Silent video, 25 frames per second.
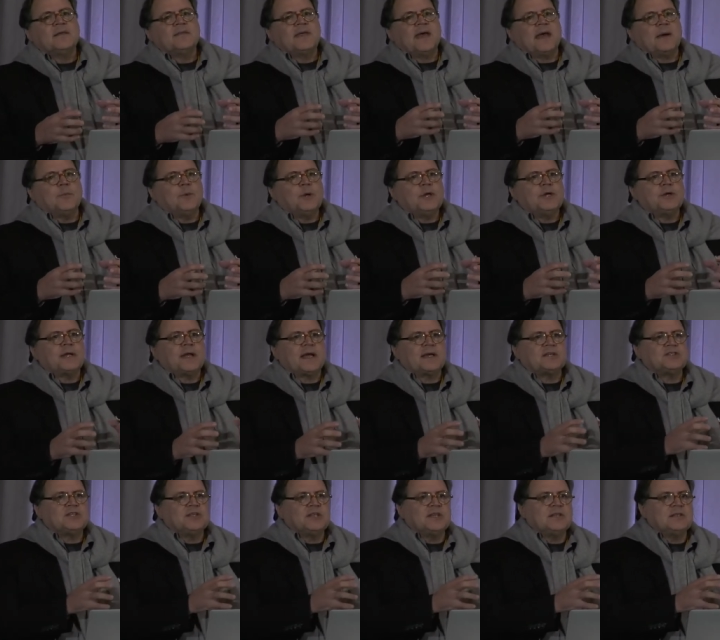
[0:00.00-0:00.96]
that we could
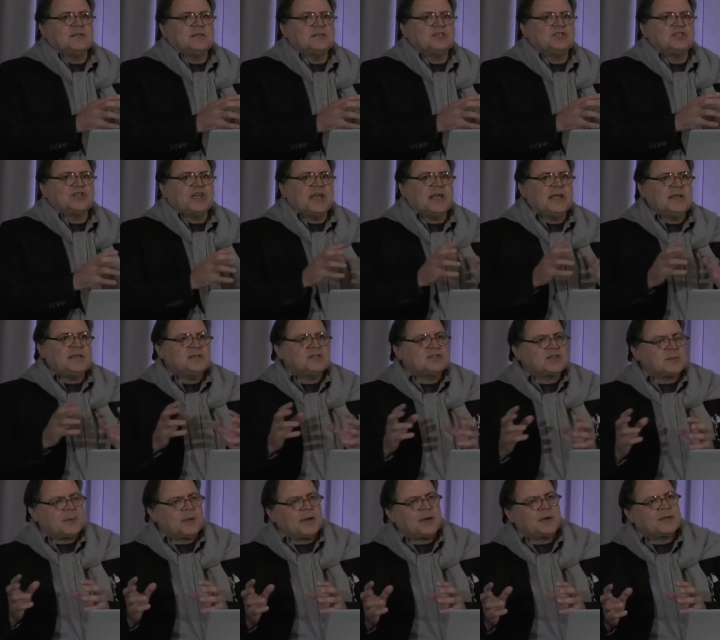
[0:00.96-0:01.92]
actually change
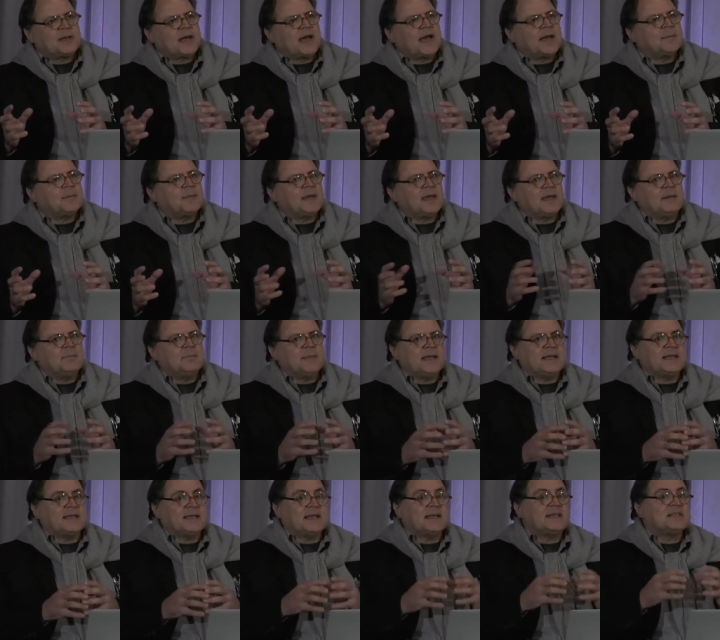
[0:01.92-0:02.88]
the paradigm and
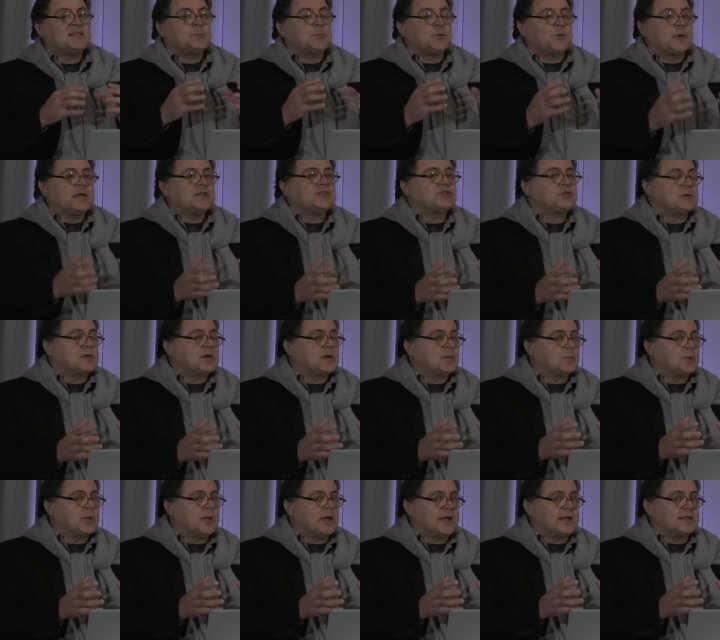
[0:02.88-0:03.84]
make it inspirational
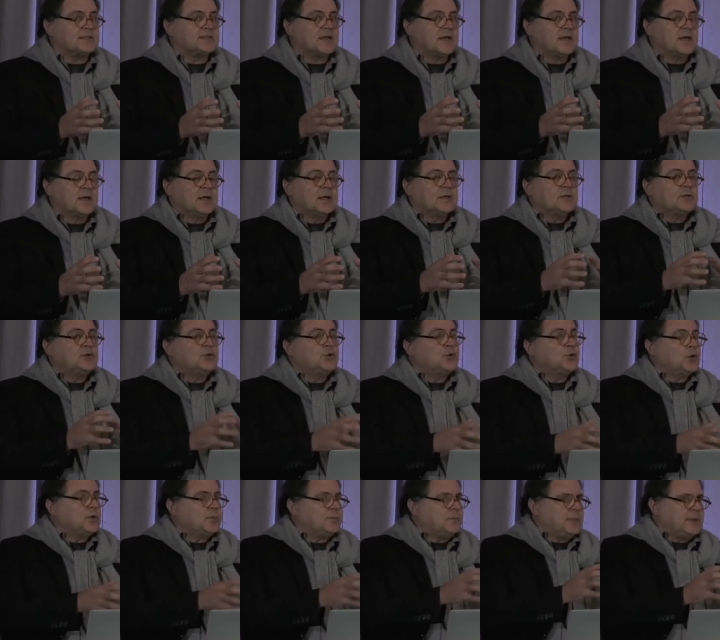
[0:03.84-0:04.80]
compliance.
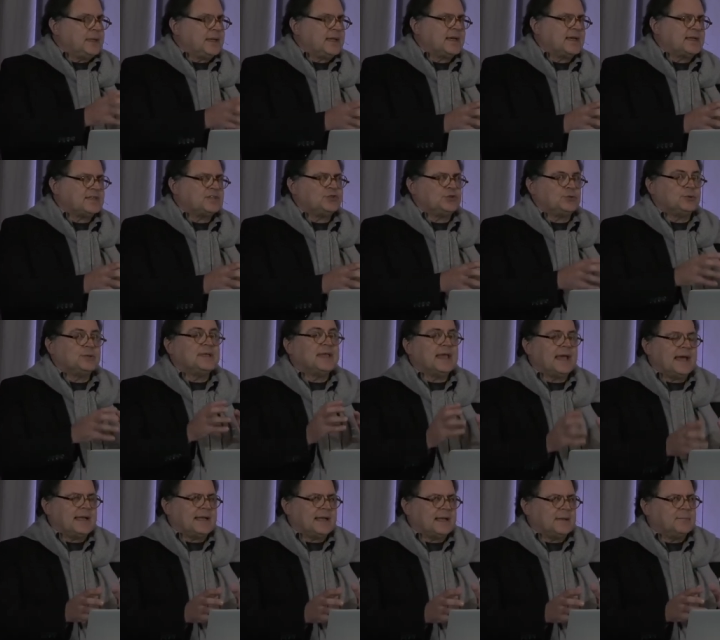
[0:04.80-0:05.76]
Do it because you
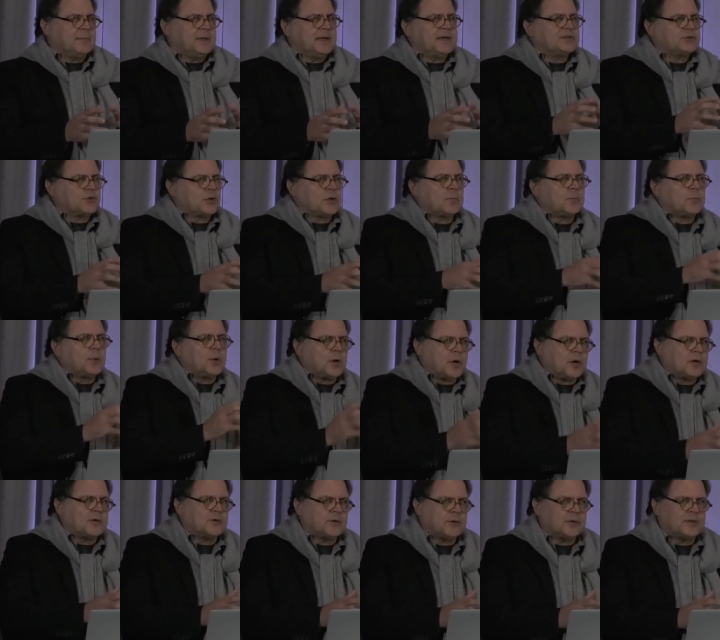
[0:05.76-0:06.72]
get it, because you're a
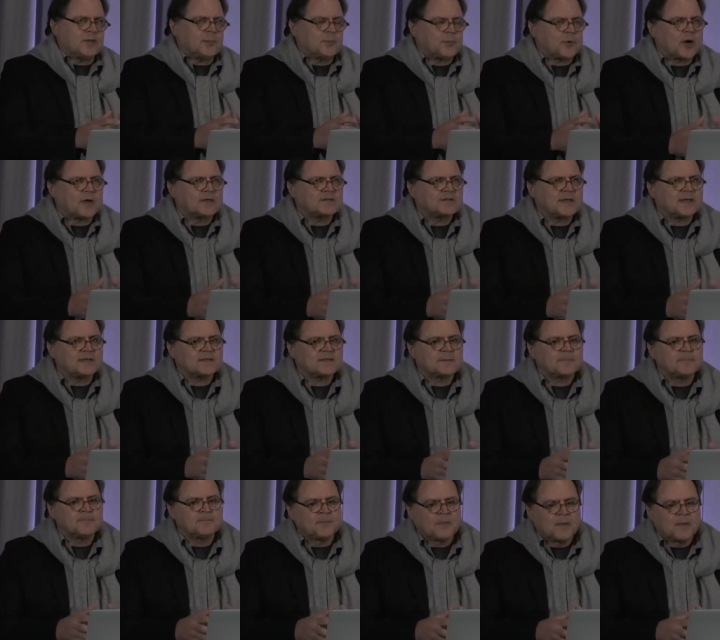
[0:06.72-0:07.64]
partner in the process.